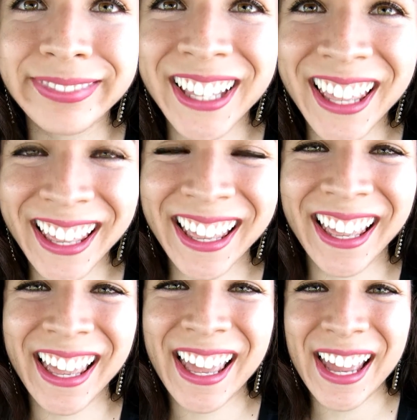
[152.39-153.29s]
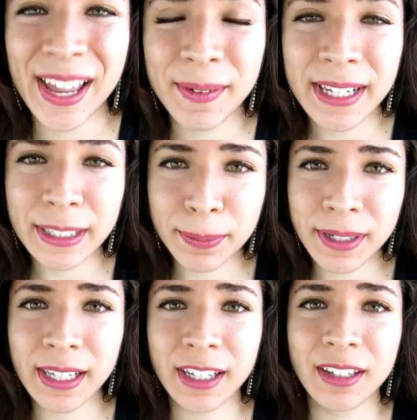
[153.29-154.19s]
I mean, it's
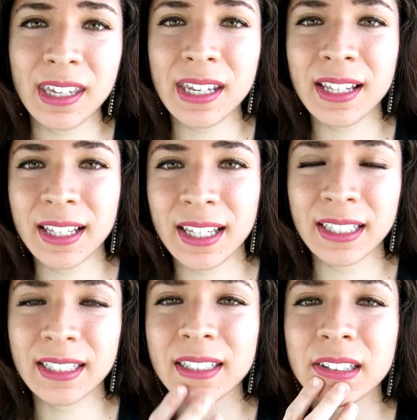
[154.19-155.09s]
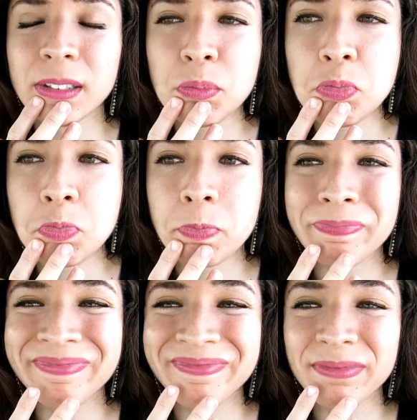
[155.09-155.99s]
pretty good. It's
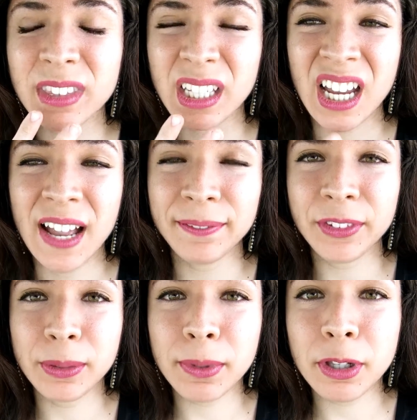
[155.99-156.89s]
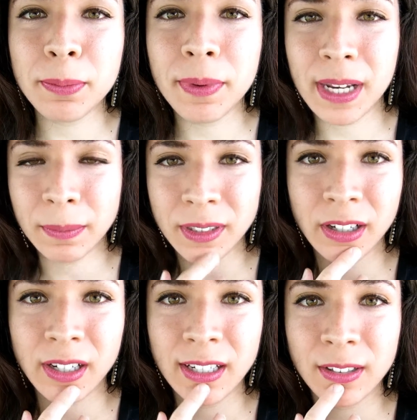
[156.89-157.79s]
comfortable, but I'm
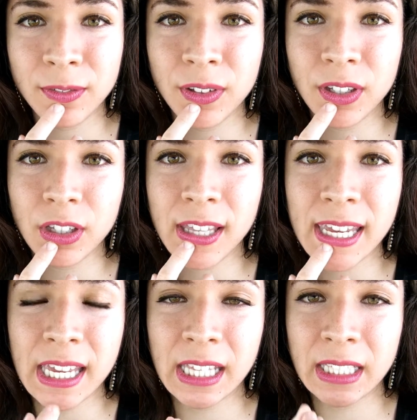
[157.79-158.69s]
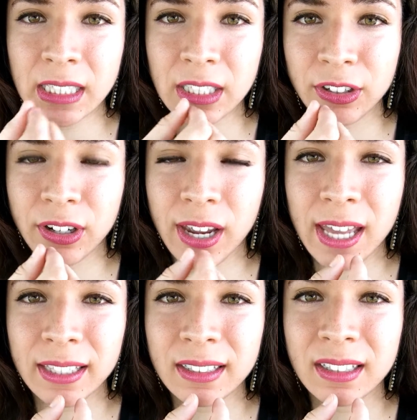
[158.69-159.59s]
starting to feel it in the
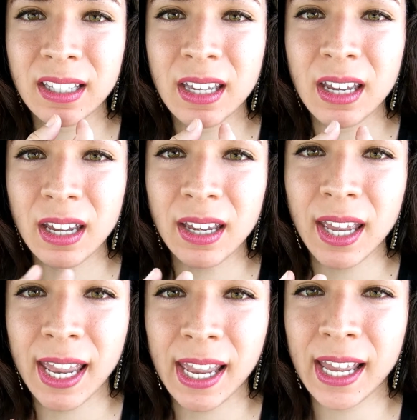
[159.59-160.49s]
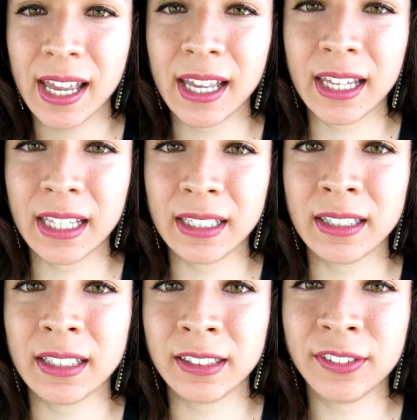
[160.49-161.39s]
cracks,
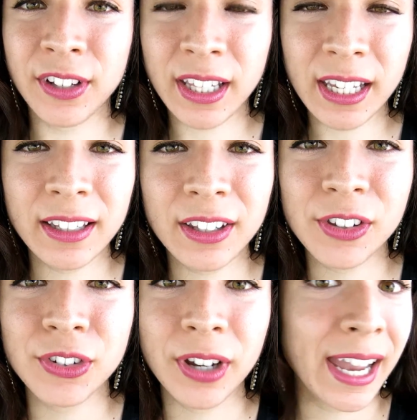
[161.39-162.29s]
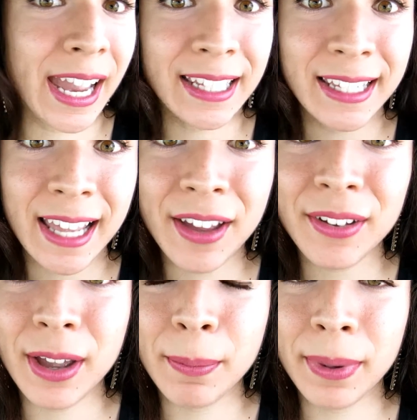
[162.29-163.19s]
and it's feeling a little dry. I did
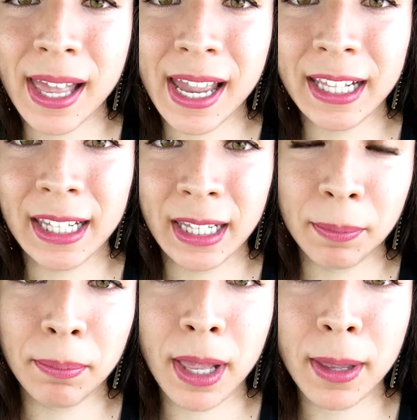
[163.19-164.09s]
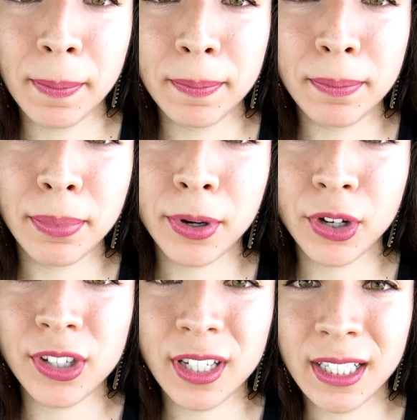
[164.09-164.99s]
not apply the lip balm
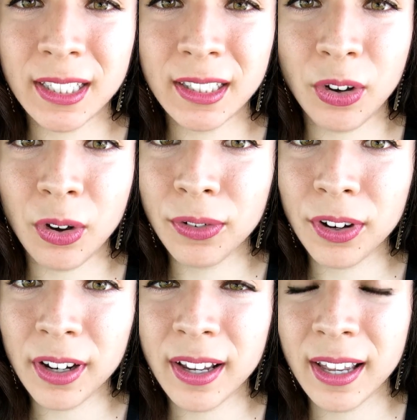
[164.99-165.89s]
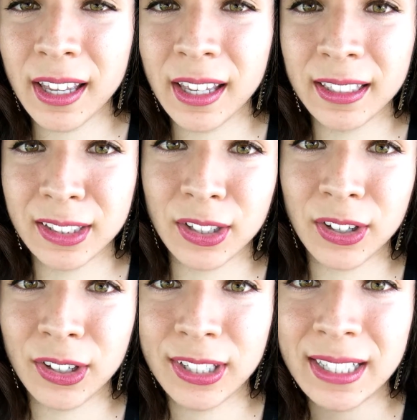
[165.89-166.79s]
portion over,
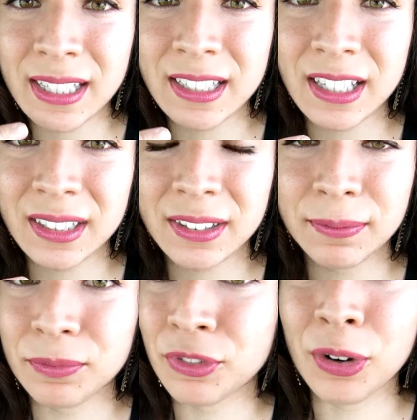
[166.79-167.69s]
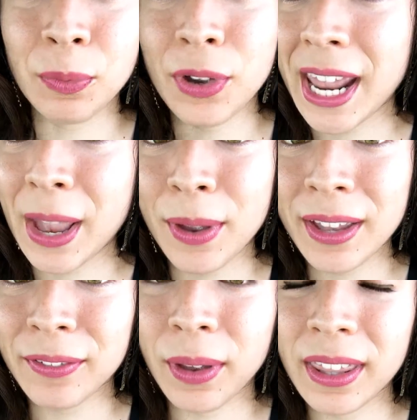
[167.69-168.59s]
so this is just from what I
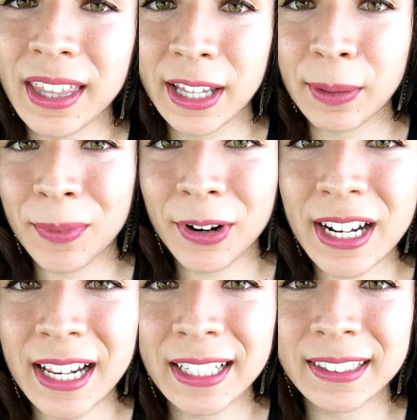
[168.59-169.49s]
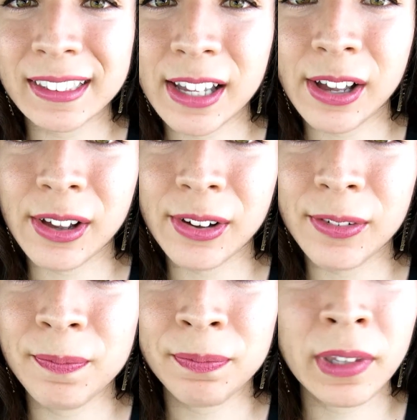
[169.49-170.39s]
went with in the morning.
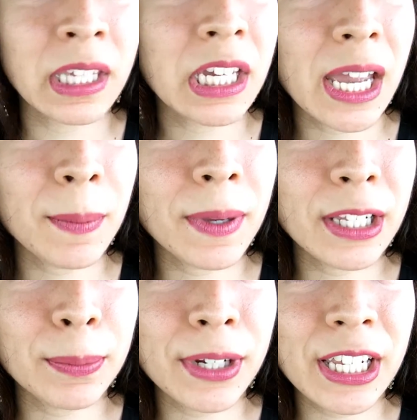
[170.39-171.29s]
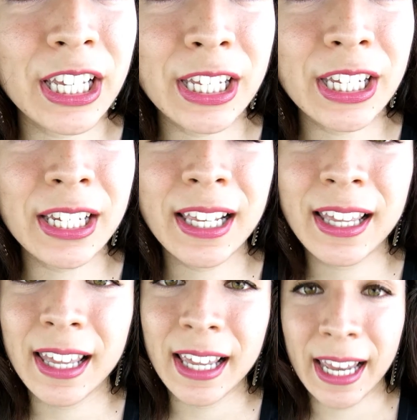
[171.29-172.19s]
So I mean, it's pretty good.
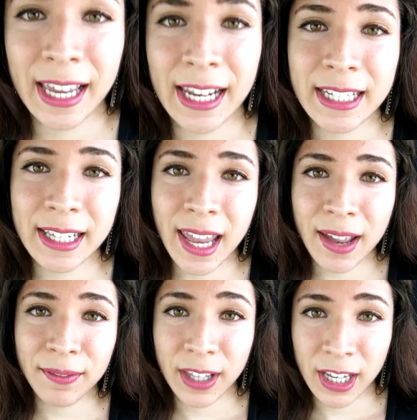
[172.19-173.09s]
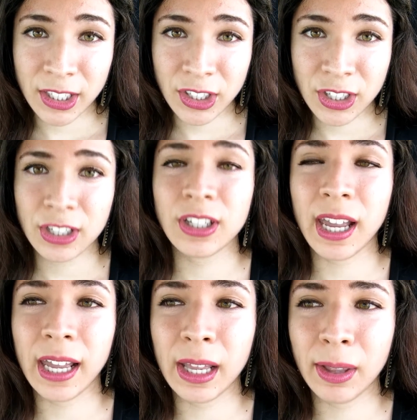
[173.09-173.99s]
And I did have lunch.
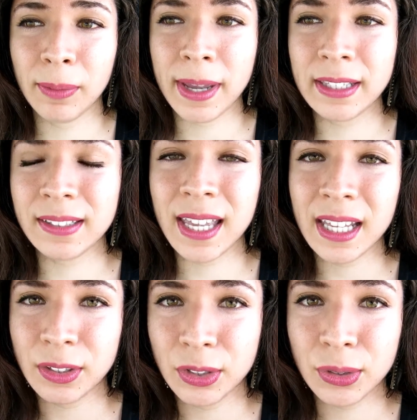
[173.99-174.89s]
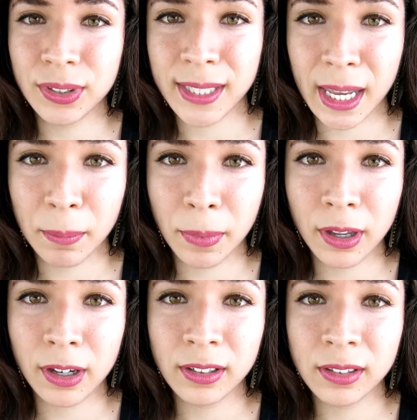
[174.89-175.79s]
I just had 2 snack
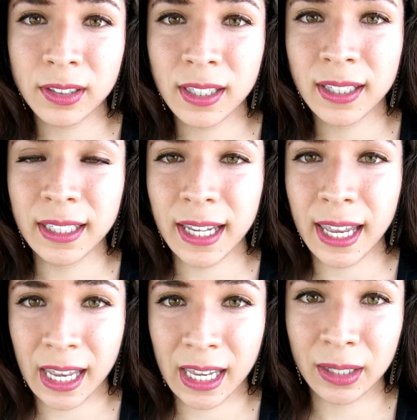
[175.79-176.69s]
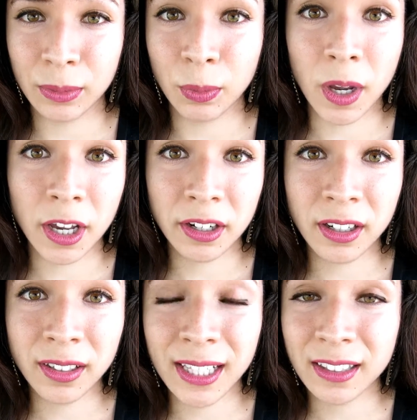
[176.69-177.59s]
bars and
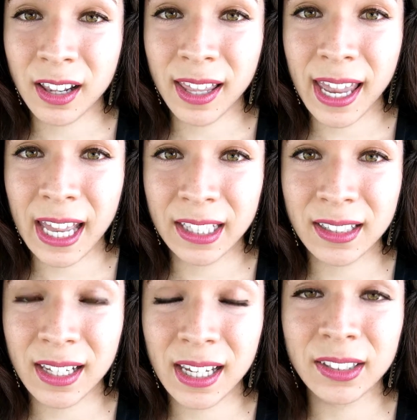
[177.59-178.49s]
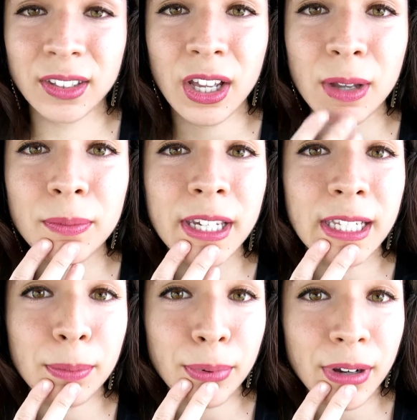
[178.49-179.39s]
water. That's all I had today. So I
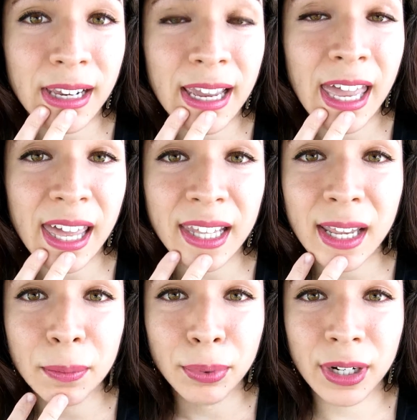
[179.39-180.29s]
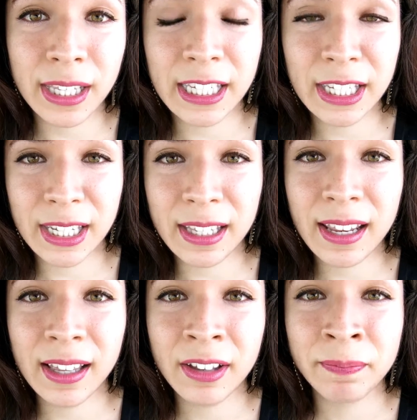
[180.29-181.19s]
mean, it held up pretty good.